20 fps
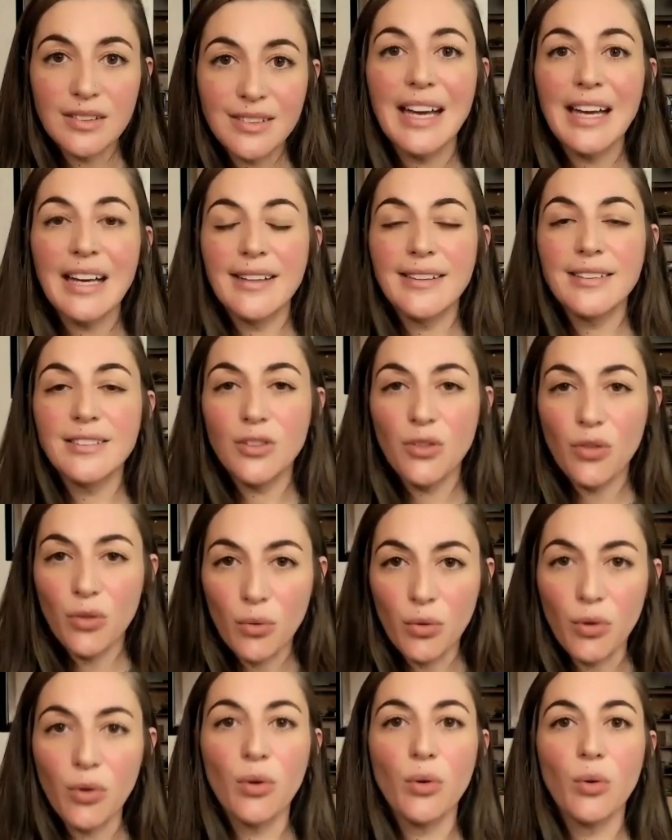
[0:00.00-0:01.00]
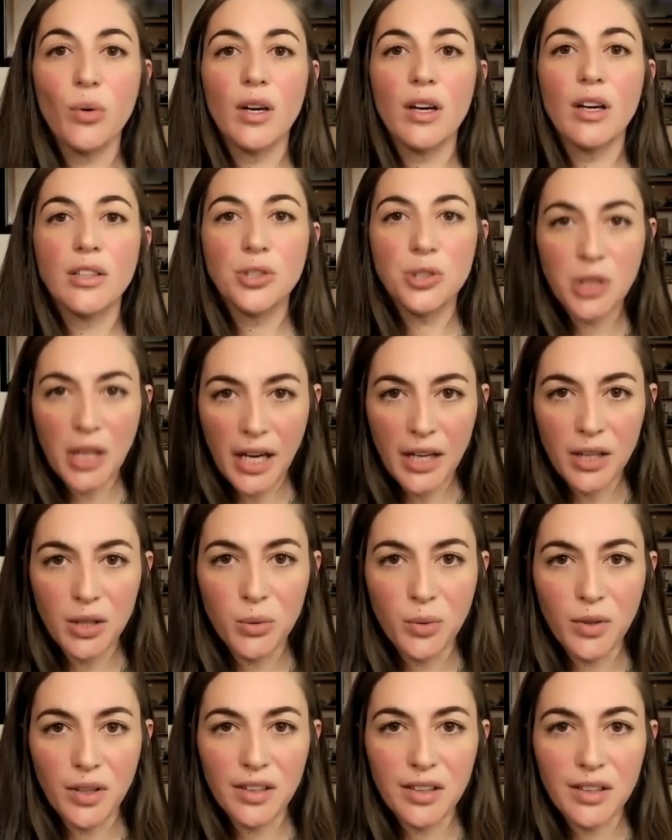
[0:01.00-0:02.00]
is through shadow
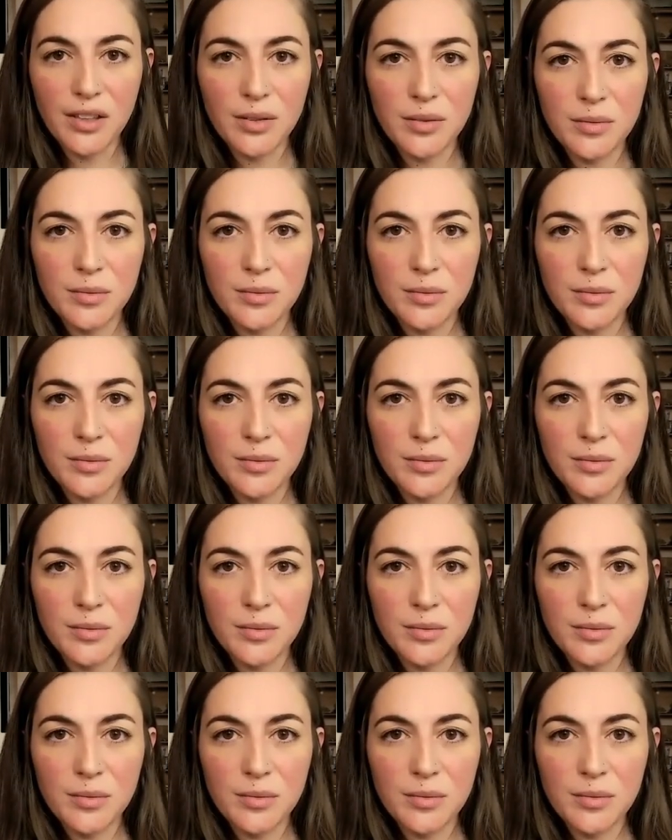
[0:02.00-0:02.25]
work.